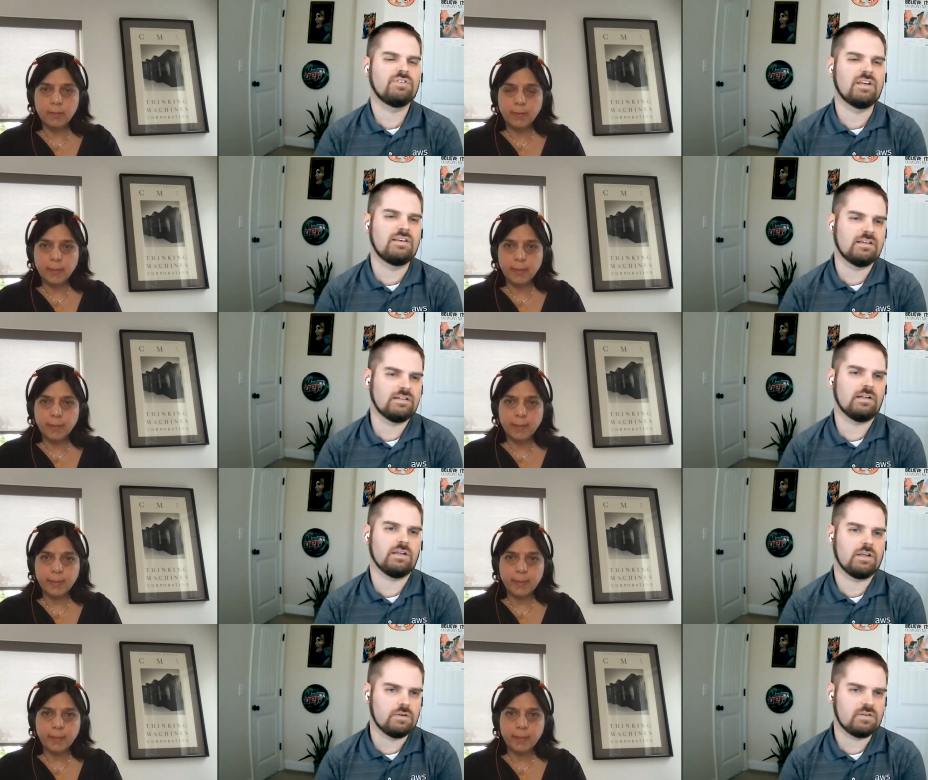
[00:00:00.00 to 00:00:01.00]

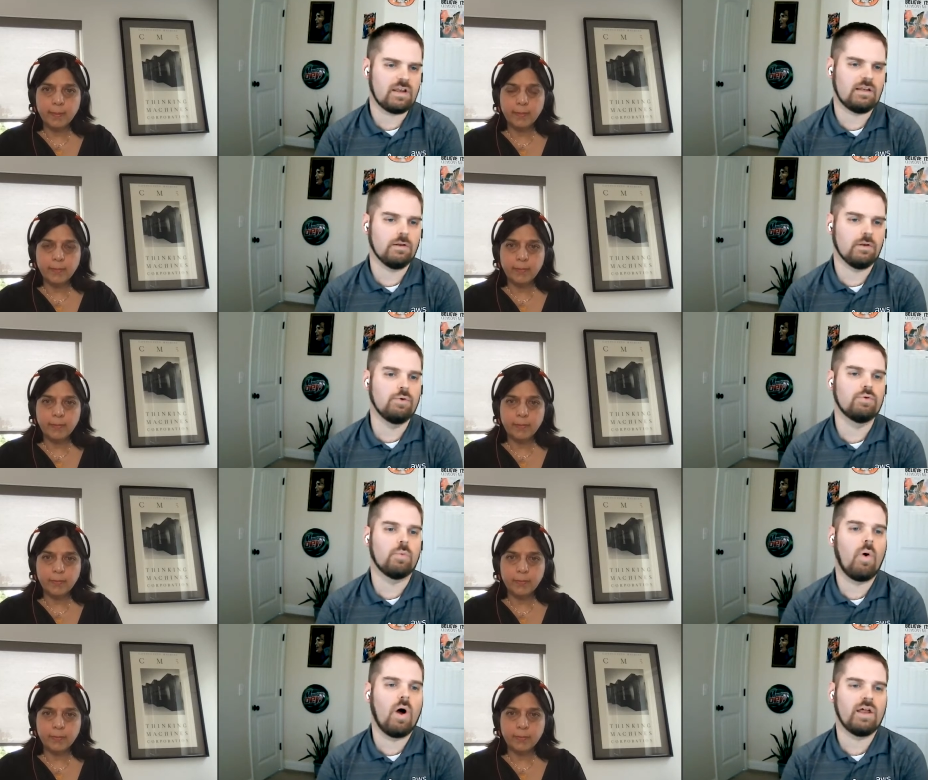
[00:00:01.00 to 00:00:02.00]
Speaker 1: Statistically, you'd stand to lose
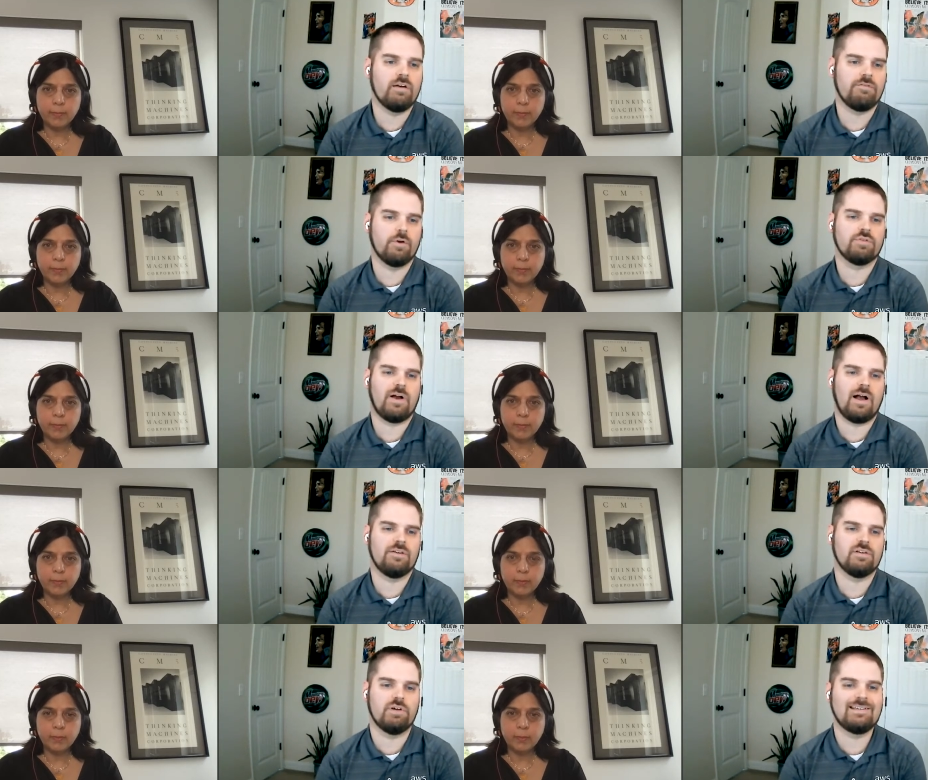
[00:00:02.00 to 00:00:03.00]
one of those
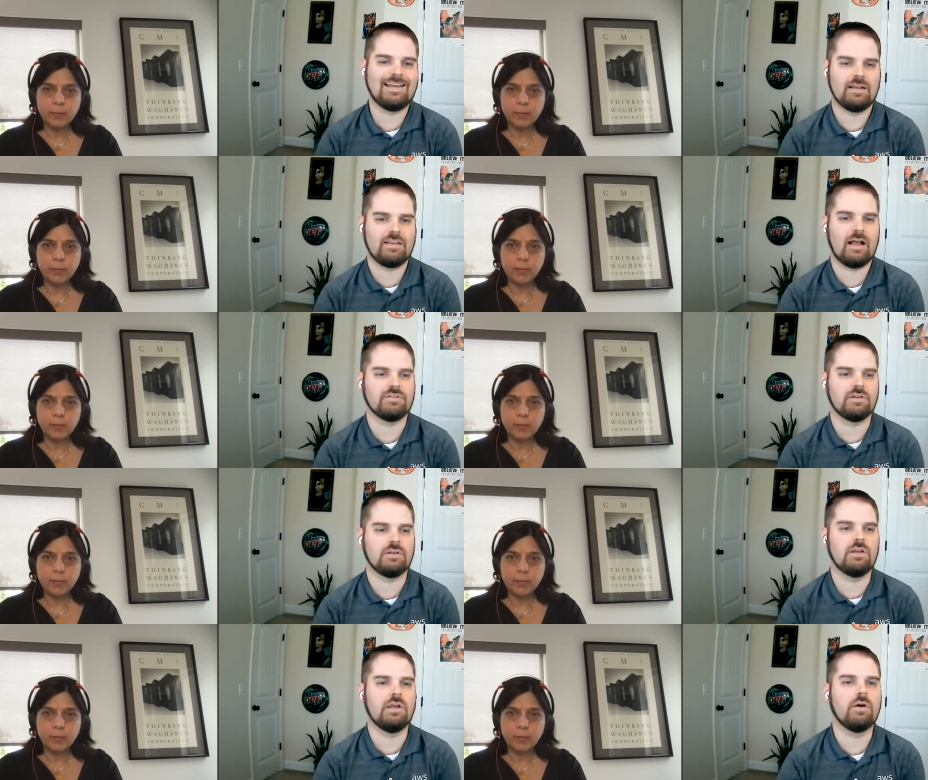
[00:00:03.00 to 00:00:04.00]
files every
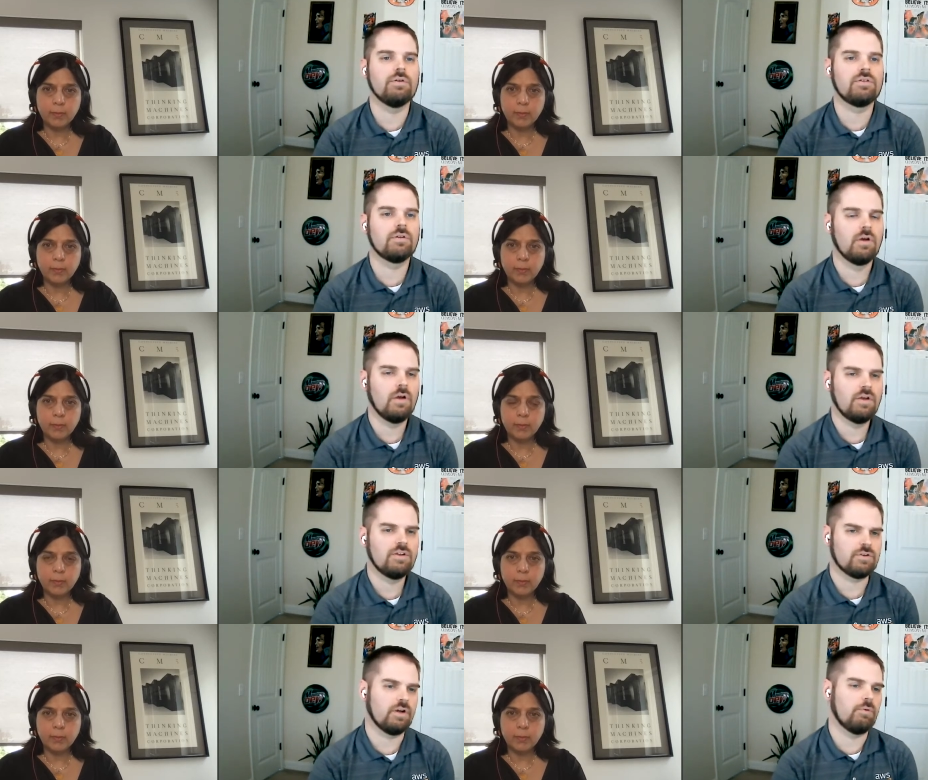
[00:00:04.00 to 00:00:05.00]
10,000 years.
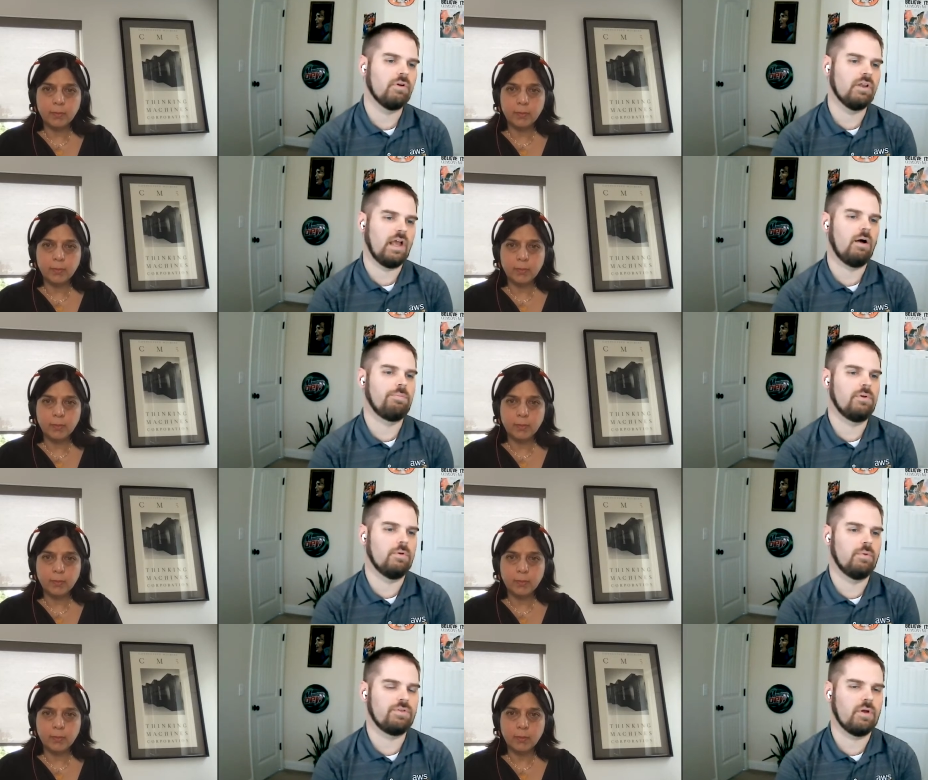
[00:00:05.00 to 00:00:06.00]
So it would really help
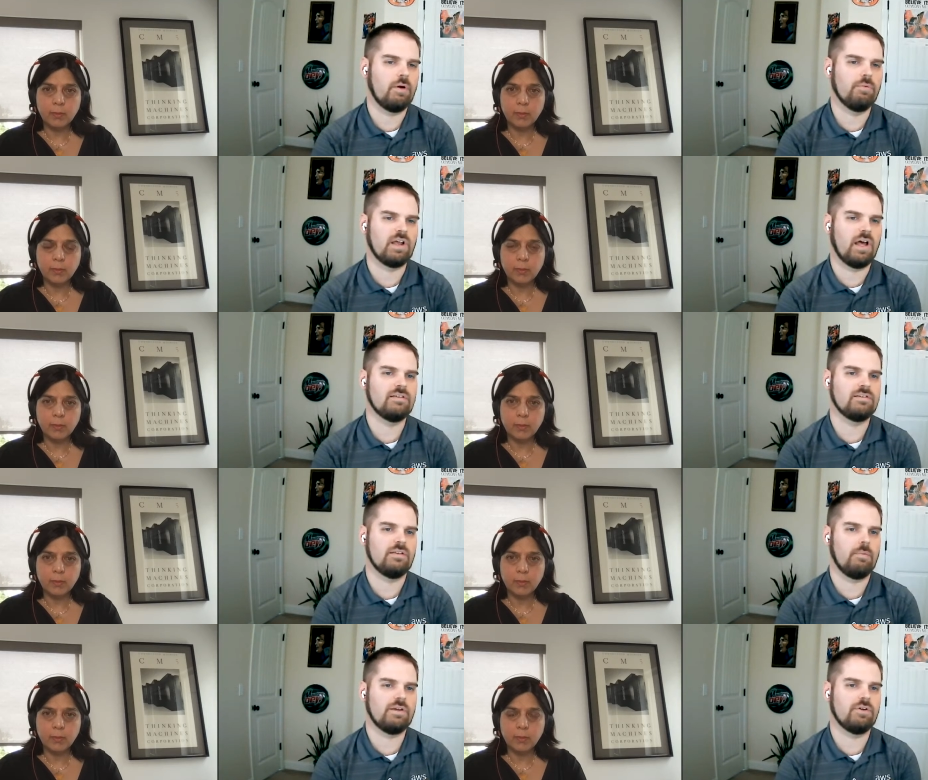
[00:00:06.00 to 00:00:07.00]
you with the
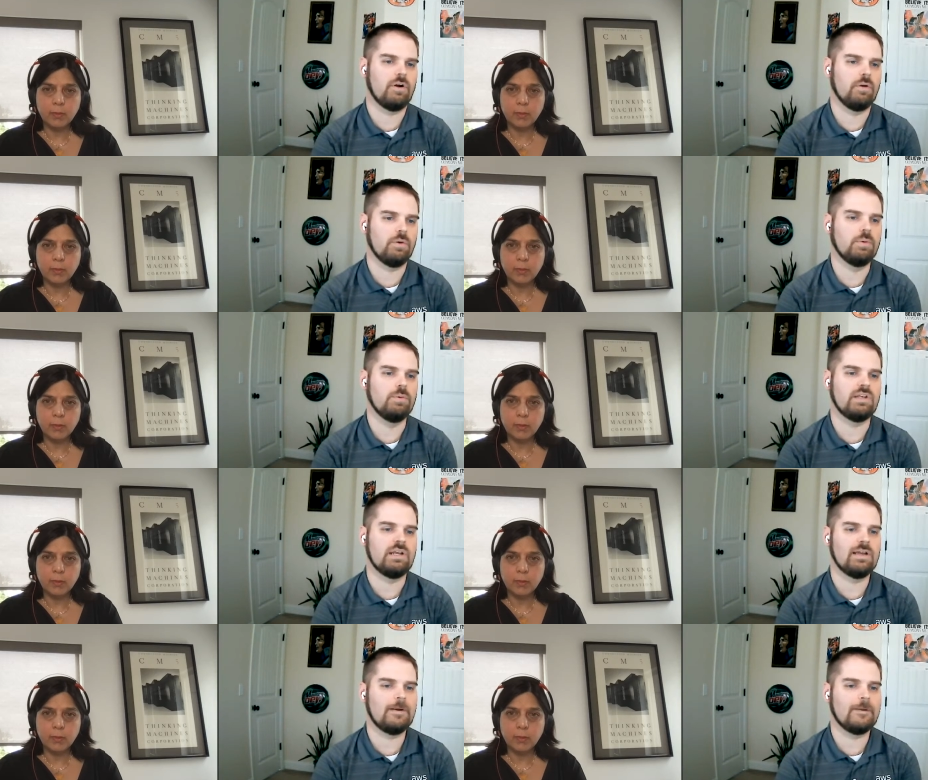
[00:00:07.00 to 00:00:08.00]
redundancy there. Make sure you don't lose
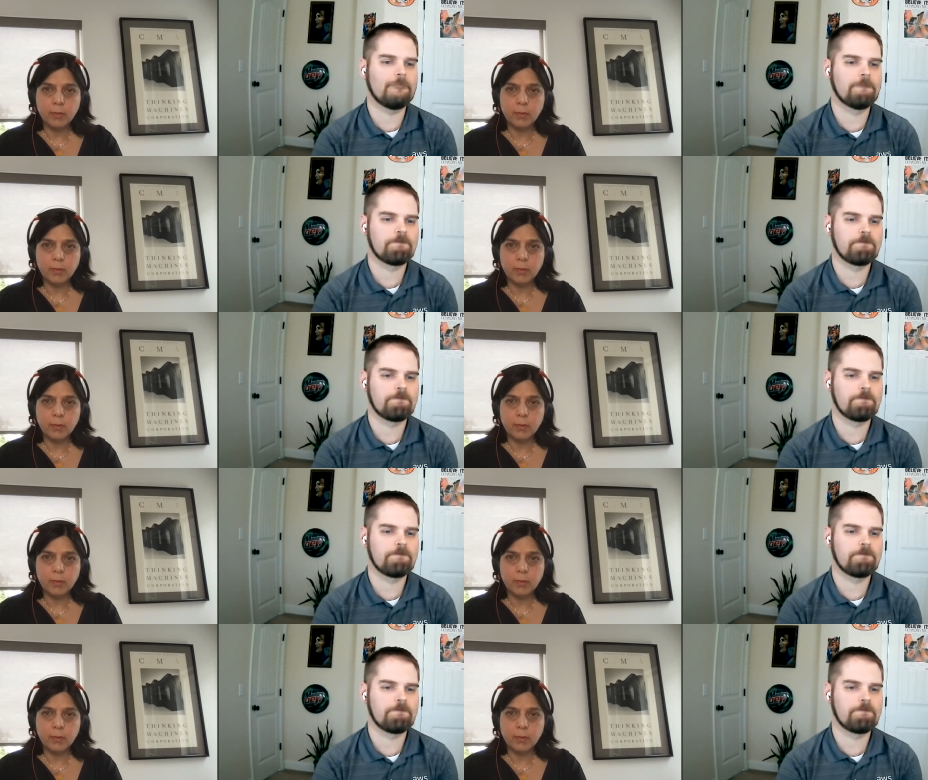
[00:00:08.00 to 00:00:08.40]
any data.